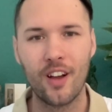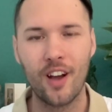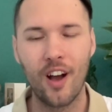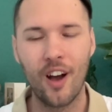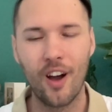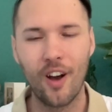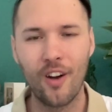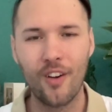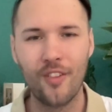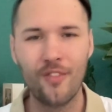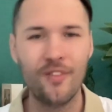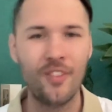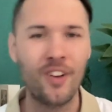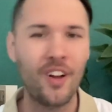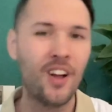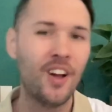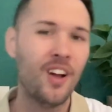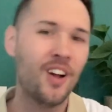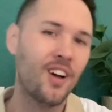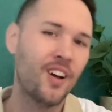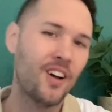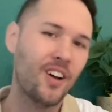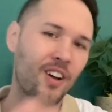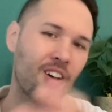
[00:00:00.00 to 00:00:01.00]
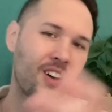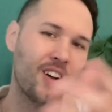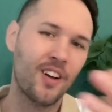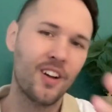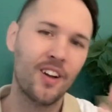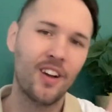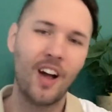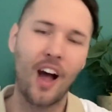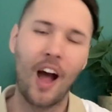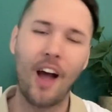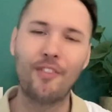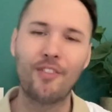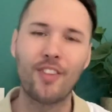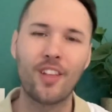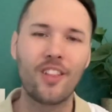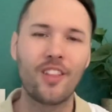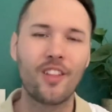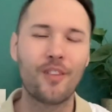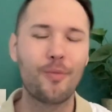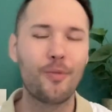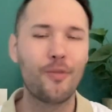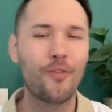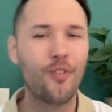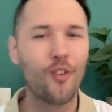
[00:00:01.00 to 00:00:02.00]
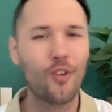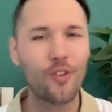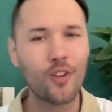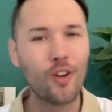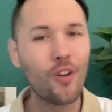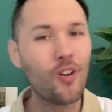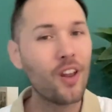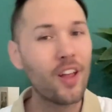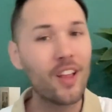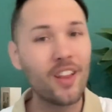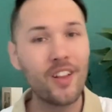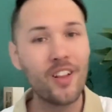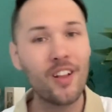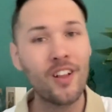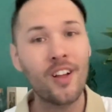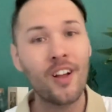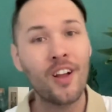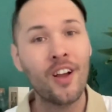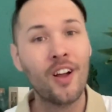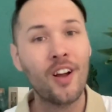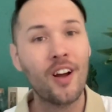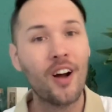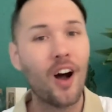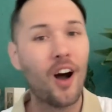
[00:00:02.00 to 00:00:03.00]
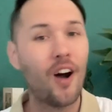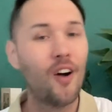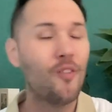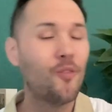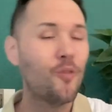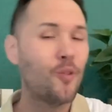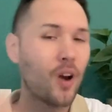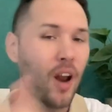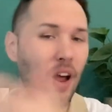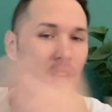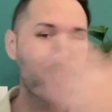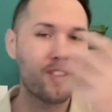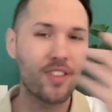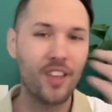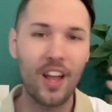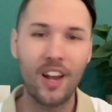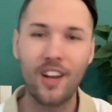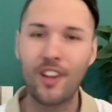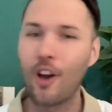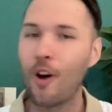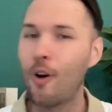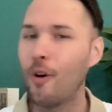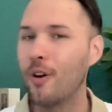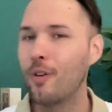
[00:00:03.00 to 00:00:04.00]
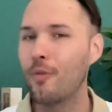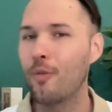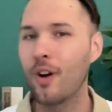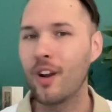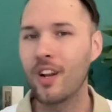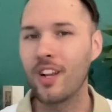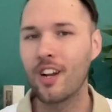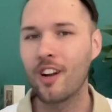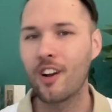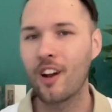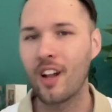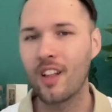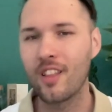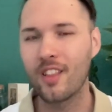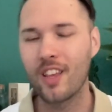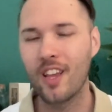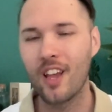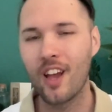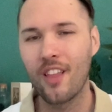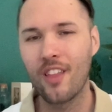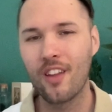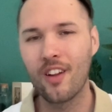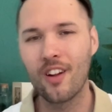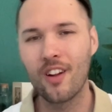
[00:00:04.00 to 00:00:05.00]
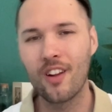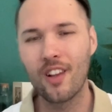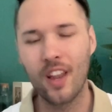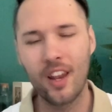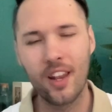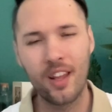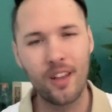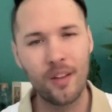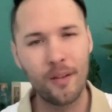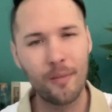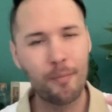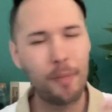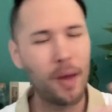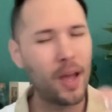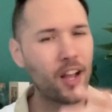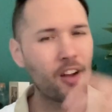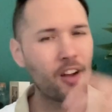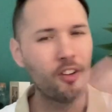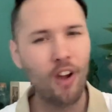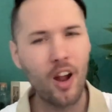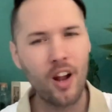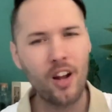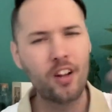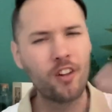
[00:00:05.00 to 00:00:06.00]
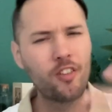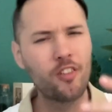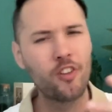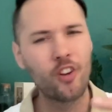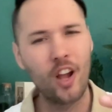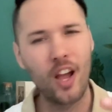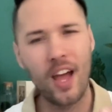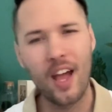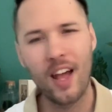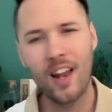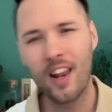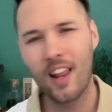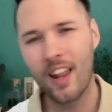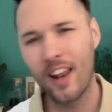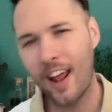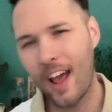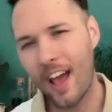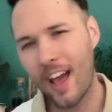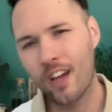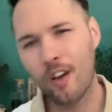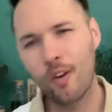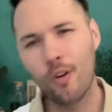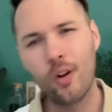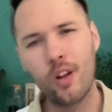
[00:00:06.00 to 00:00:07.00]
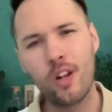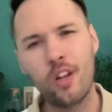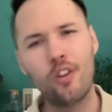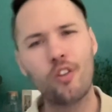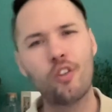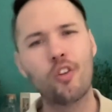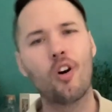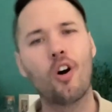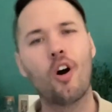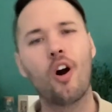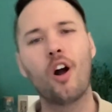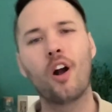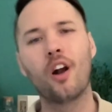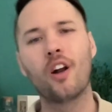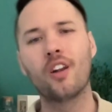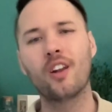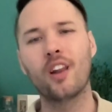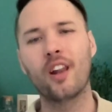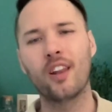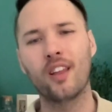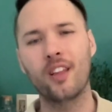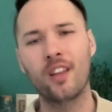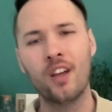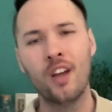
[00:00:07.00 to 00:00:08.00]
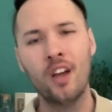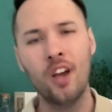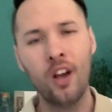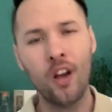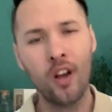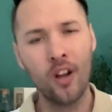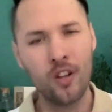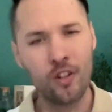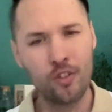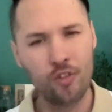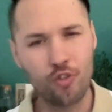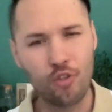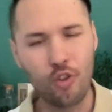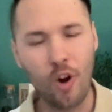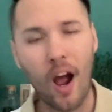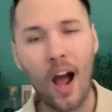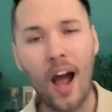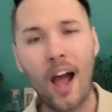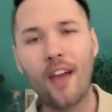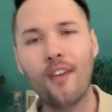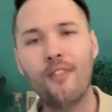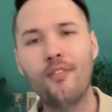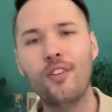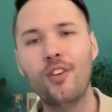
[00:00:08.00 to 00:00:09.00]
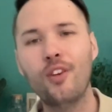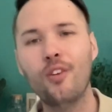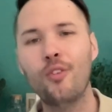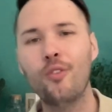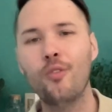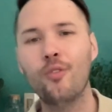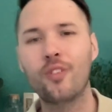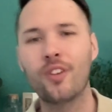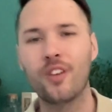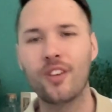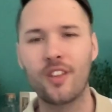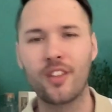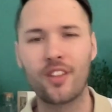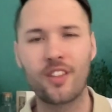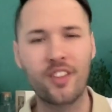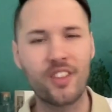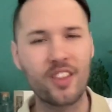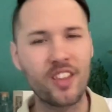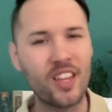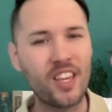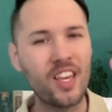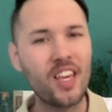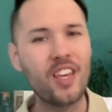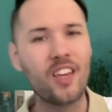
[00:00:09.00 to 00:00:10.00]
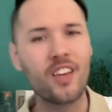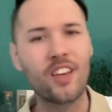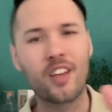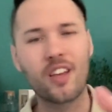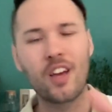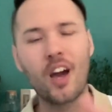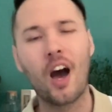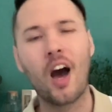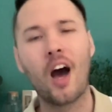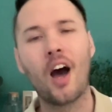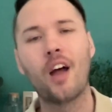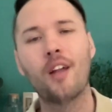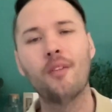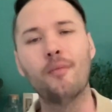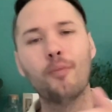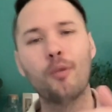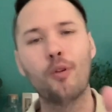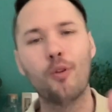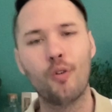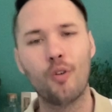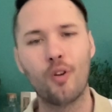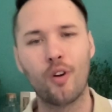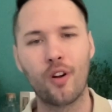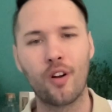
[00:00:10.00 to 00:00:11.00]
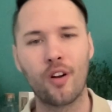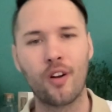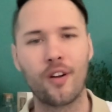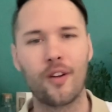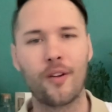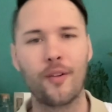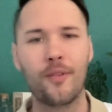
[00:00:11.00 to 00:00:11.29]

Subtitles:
I've said this before, don't let what I've said go in one ear out the other. Let it bang around in your head. Let it echo in your heart. Let it drive you to seek God more.